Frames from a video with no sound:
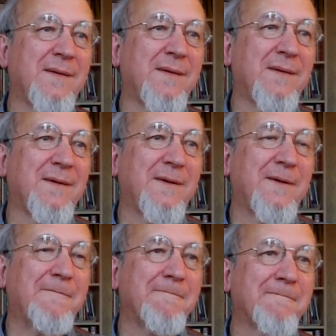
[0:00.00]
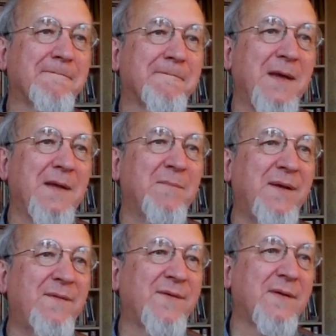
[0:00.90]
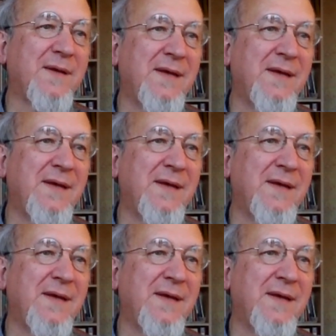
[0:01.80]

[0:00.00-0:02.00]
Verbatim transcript: um, and brief uh,